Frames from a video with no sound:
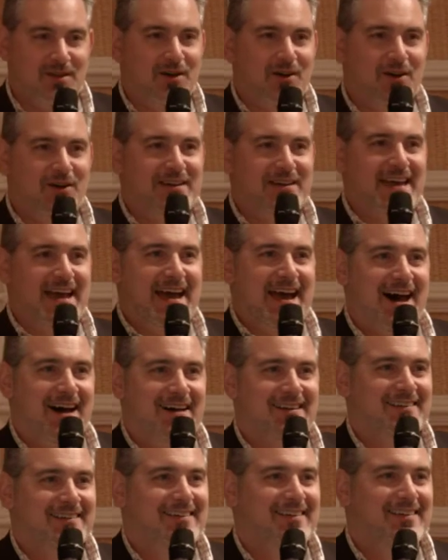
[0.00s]
oh yeah,
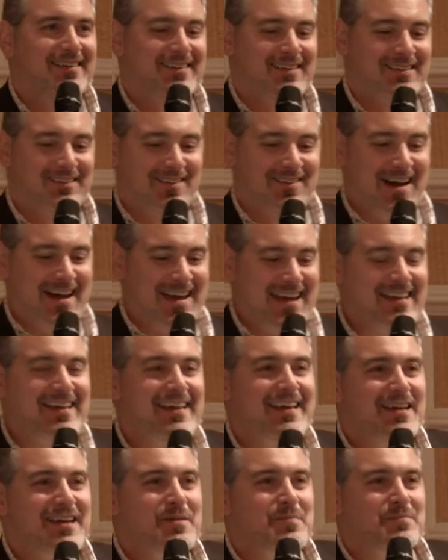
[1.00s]
right?
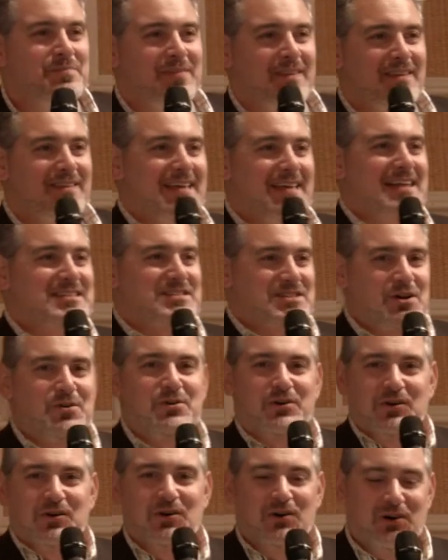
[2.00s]
That's so
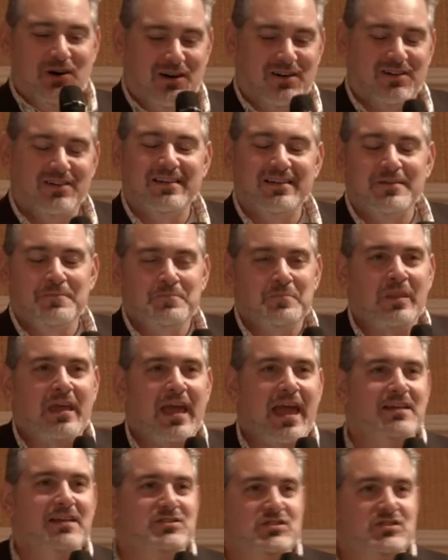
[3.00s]
cool. And